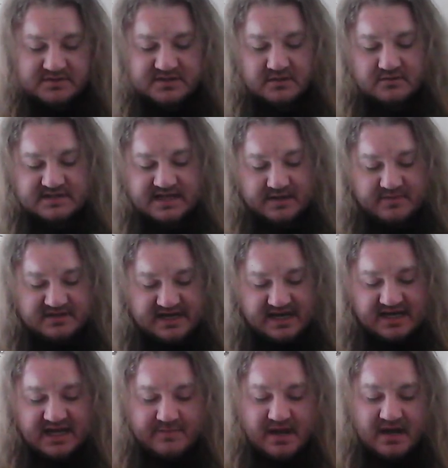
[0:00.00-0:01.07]
So Sami
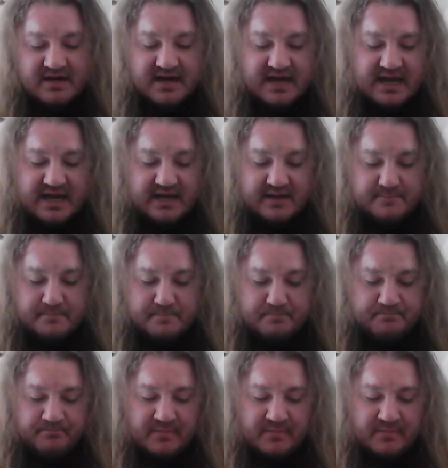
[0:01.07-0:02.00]
Zayn came out at 8,